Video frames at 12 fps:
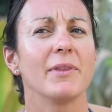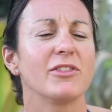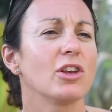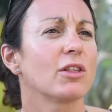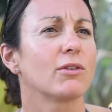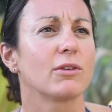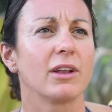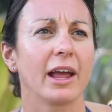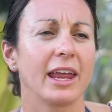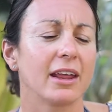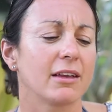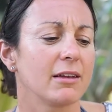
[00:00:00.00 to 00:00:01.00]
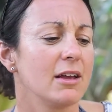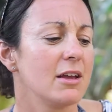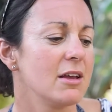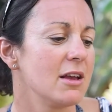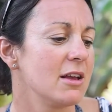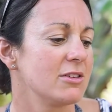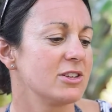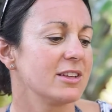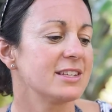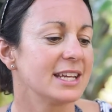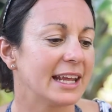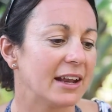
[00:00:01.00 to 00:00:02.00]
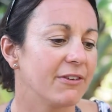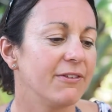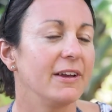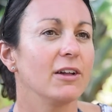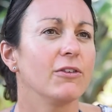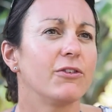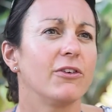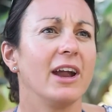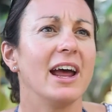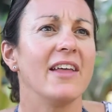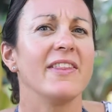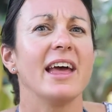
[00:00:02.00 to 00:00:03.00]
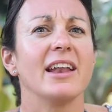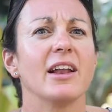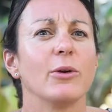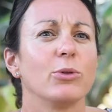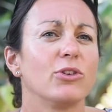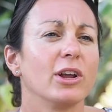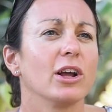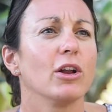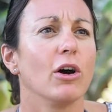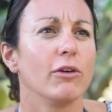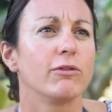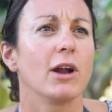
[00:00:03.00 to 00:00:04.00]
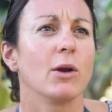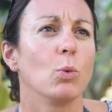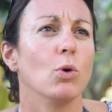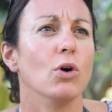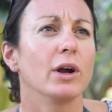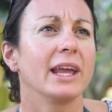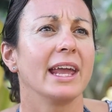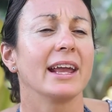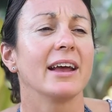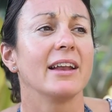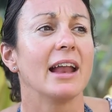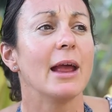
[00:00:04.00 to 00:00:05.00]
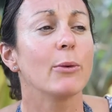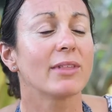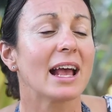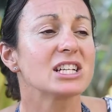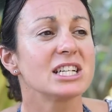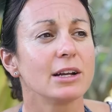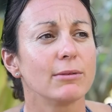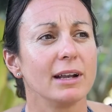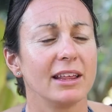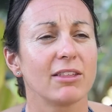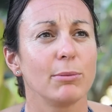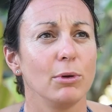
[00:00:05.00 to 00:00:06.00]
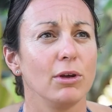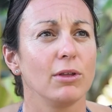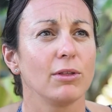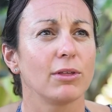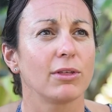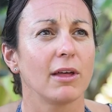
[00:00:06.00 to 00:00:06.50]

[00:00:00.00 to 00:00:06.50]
just to get a feel for it, and then I was doing a lot of run walking, and it was actually a really smooth